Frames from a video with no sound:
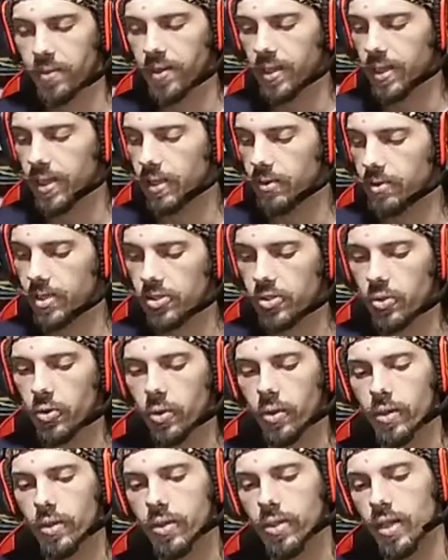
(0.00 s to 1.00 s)
Now Discord
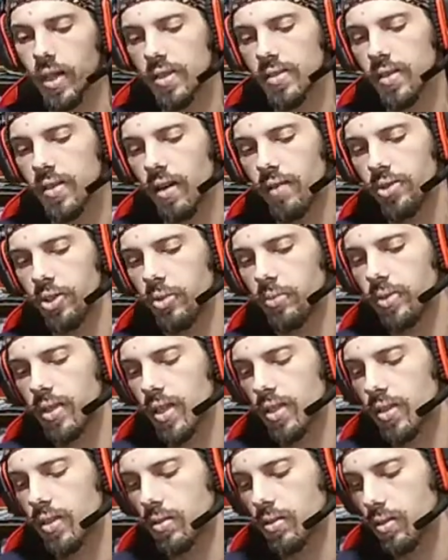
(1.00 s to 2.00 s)
does have an OBS
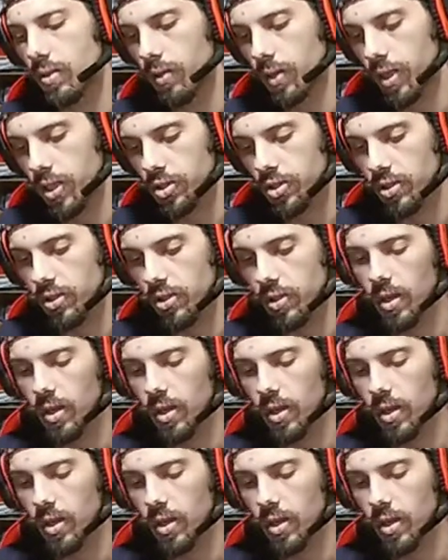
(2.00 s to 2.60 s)
integration,